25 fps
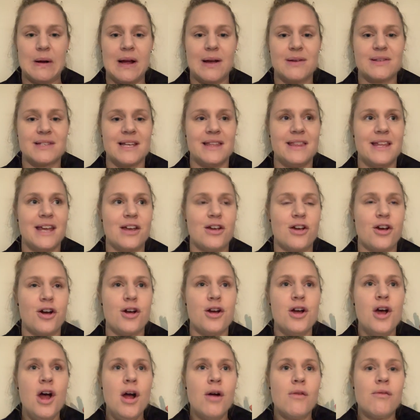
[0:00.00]
else and then
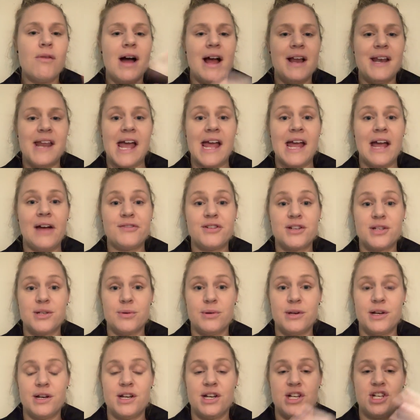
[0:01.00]
go, right, now you have to do
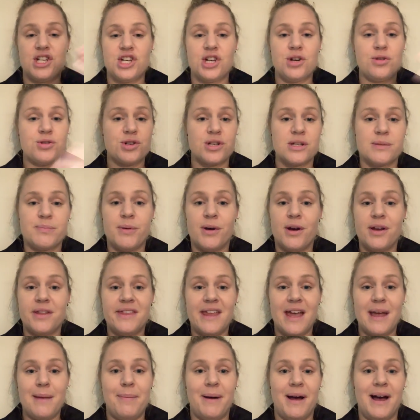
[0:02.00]
it at a children's
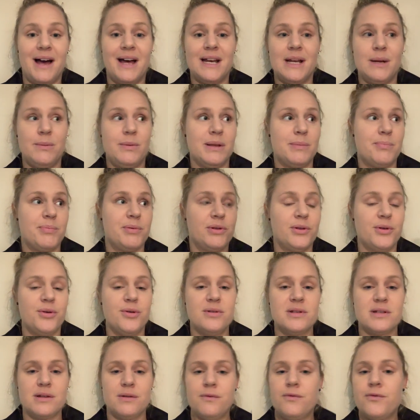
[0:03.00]
birthday party with
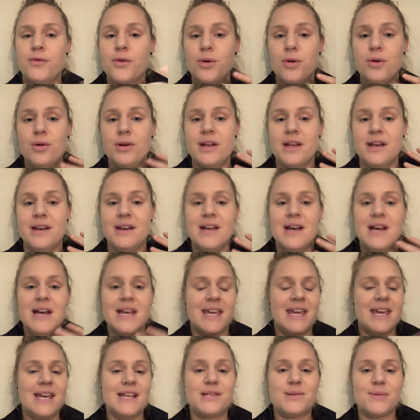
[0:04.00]
balloons and food and
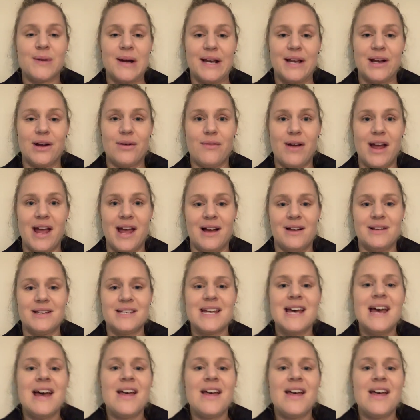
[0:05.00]
kids running around,